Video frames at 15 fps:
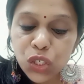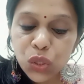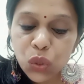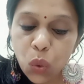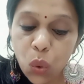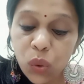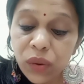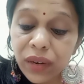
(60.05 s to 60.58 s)

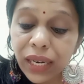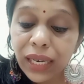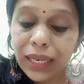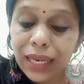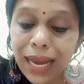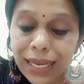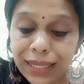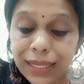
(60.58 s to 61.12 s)
cold drink,
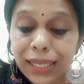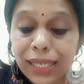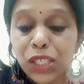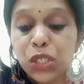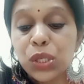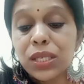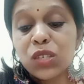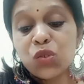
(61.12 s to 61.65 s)

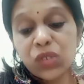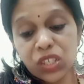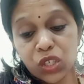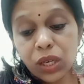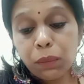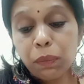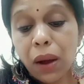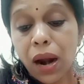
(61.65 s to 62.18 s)
laceration, stretching
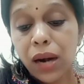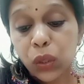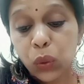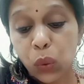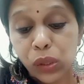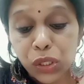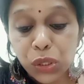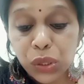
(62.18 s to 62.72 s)
part,
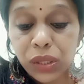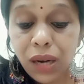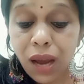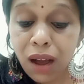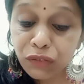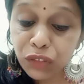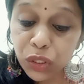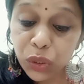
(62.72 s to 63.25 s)
coition
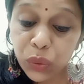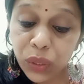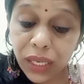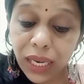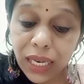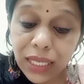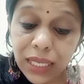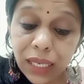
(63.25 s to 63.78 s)
after
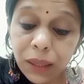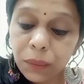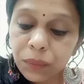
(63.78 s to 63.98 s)
urinating,